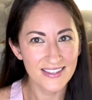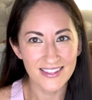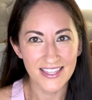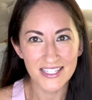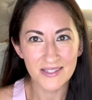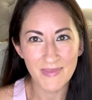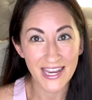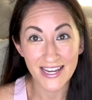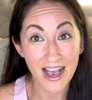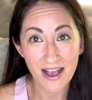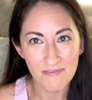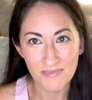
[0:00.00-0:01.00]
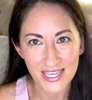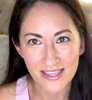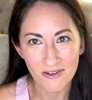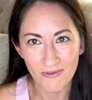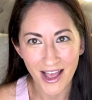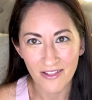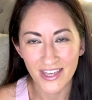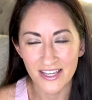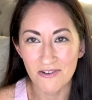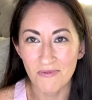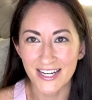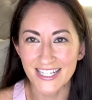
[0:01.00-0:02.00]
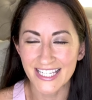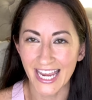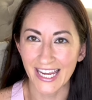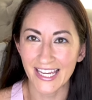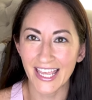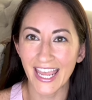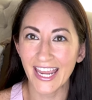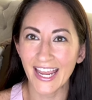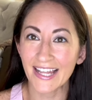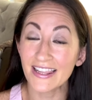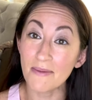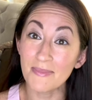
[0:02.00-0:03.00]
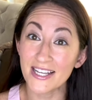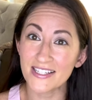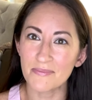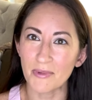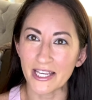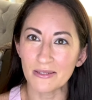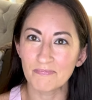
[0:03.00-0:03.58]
this may not be the route that you want to take. And let me explain.